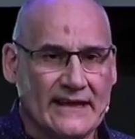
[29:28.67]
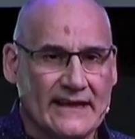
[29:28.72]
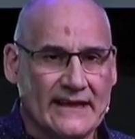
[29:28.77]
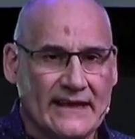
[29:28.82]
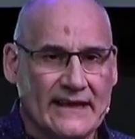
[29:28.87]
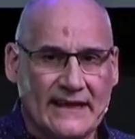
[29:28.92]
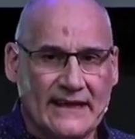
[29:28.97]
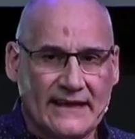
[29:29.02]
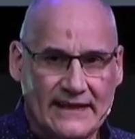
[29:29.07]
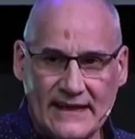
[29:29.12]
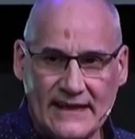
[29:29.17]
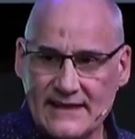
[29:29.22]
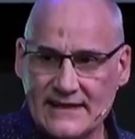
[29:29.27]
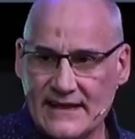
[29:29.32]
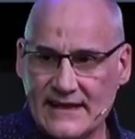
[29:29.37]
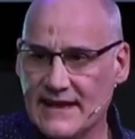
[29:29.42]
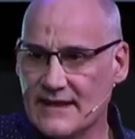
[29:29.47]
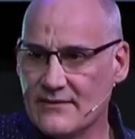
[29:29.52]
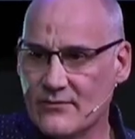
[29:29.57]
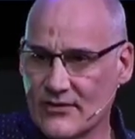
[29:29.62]
he,
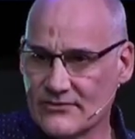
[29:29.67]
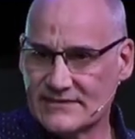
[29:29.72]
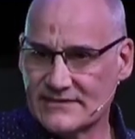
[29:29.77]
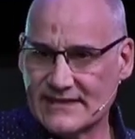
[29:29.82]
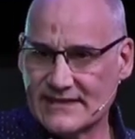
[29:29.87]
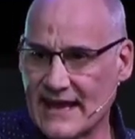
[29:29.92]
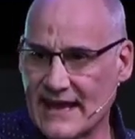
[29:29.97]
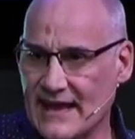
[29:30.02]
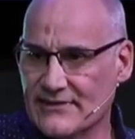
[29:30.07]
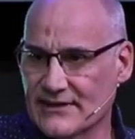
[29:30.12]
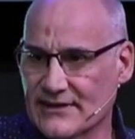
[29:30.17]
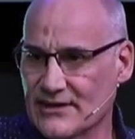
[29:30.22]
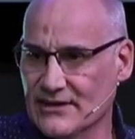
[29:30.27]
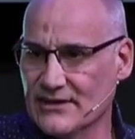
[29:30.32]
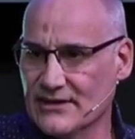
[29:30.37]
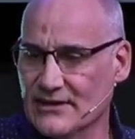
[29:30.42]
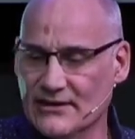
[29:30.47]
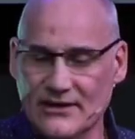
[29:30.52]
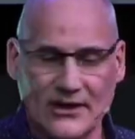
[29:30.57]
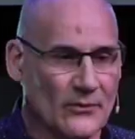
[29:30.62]
he wants to get the
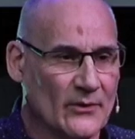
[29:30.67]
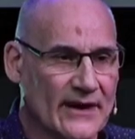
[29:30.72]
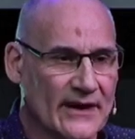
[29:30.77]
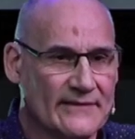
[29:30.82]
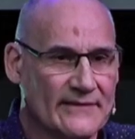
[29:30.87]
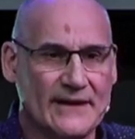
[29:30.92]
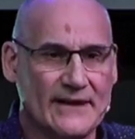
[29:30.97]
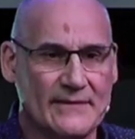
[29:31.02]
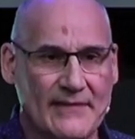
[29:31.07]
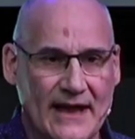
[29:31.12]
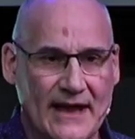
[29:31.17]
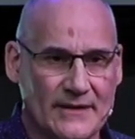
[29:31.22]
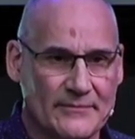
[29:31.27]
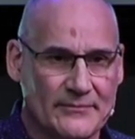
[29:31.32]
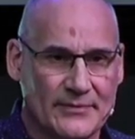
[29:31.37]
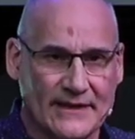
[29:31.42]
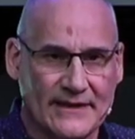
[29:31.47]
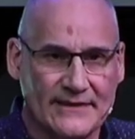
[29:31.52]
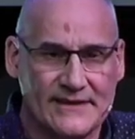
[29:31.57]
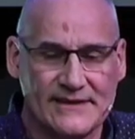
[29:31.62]
girl or whatever it might
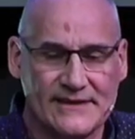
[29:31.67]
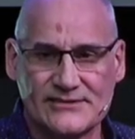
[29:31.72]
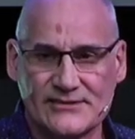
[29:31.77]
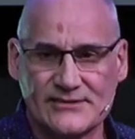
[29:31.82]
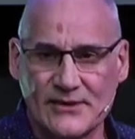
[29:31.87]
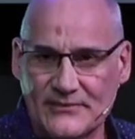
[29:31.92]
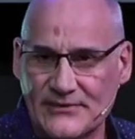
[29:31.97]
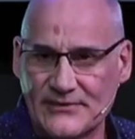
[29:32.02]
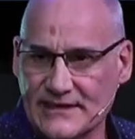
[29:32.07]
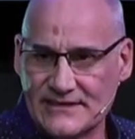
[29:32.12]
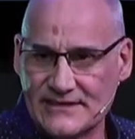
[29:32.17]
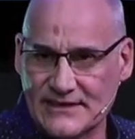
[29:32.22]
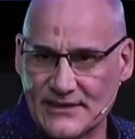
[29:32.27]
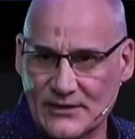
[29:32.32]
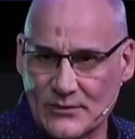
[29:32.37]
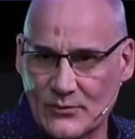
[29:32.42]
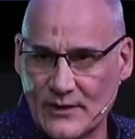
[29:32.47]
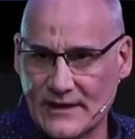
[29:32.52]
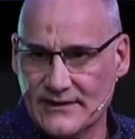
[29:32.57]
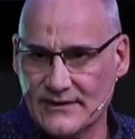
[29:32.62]
be. There's something to do,
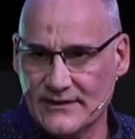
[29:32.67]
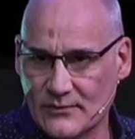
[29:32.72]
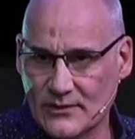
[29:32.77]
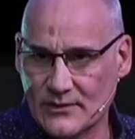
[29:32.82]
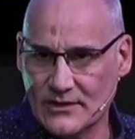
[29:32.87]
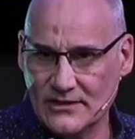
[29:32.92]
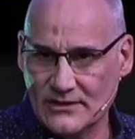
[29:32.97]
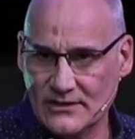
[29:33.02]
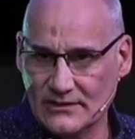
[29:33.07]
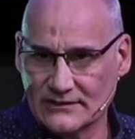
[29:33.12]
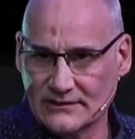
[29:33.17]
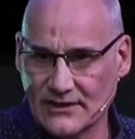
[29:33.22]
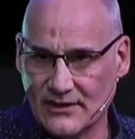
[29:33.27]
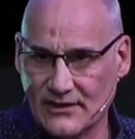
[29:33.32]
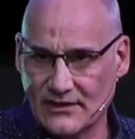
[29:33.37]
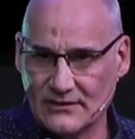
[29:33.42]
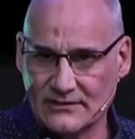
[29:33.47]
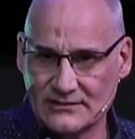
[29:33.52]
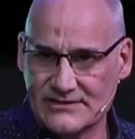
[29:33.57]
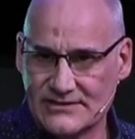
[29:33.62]
win the world
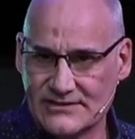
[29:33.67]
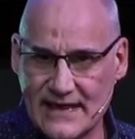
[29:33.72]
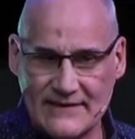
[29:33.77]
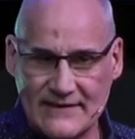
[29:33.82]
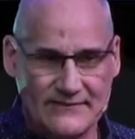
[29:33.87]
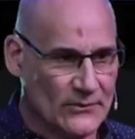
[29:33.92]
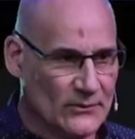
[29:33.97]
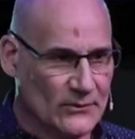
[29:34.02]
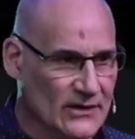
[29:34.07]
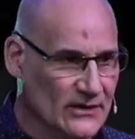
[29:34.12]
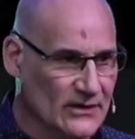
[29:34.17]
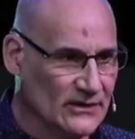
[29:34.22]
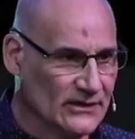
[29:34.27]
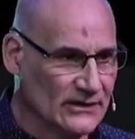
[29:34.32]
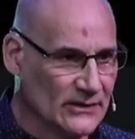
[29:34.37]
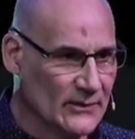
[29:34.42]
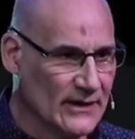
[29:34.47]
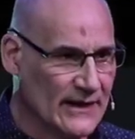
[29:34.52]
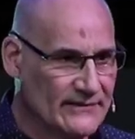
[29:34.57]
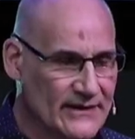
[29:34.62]
or save the world or
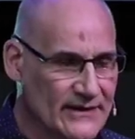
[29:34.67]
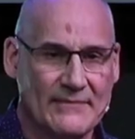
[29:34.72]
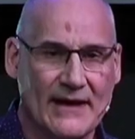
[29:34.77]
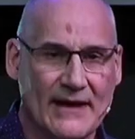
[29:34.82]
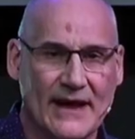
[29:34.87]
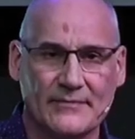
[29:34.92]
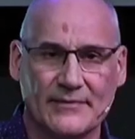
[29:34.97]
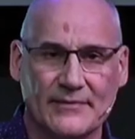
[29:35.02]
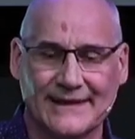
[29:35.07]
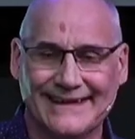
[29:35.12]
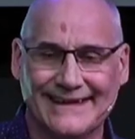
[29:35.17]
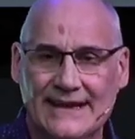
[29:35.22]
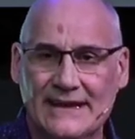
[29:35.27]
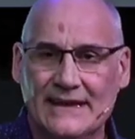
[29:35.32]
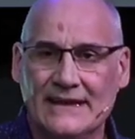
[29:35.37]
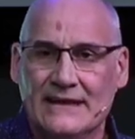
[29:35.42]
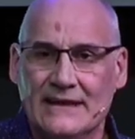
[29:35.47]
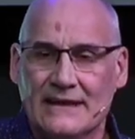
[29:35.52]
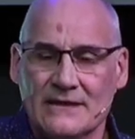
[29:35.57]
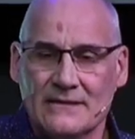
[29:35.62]
whatever it might be.
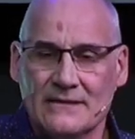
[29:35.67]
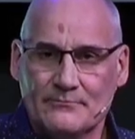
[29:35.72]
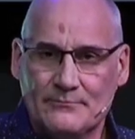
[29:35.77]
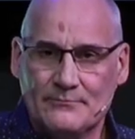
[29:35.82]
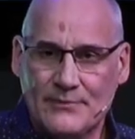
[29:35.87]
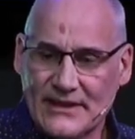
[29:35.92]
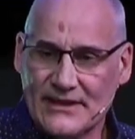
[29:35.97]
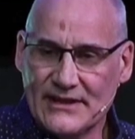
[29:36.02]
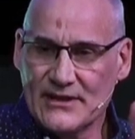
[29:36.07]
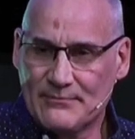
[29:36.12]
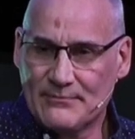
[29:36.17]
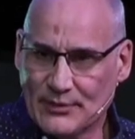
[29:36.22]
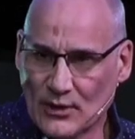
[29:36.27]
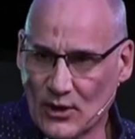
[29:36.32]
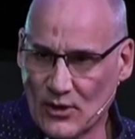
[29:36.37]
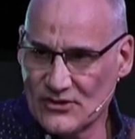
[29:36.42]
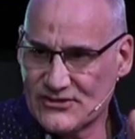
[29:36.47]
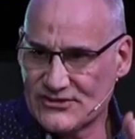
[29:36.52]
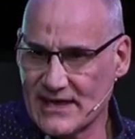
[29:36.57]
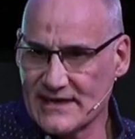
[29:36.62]
But in the
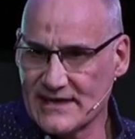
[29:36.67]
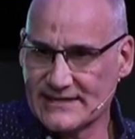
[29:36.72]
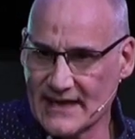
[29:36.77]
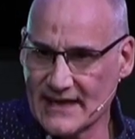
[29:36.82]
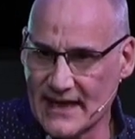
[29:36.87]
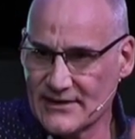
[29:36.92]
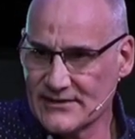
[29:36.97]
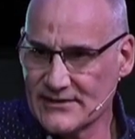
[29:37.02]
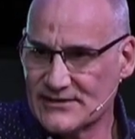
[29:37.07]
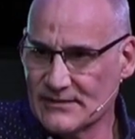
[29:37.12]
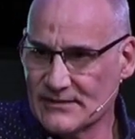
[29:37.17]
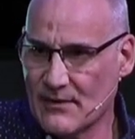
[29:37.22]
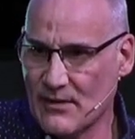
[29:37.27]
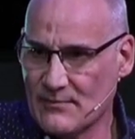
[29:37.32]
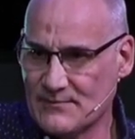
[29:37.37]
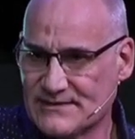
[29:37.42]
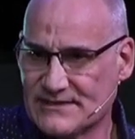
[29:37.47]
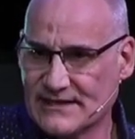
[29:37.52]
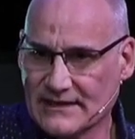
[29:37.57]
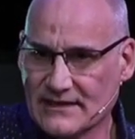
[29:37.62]
process, there are some
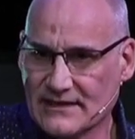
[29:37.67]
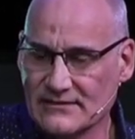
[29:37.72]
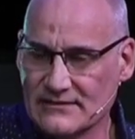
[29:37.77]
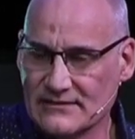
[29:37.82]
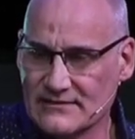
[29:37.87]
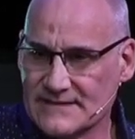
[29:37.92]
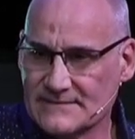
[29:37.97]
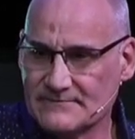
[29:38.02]
obstacles.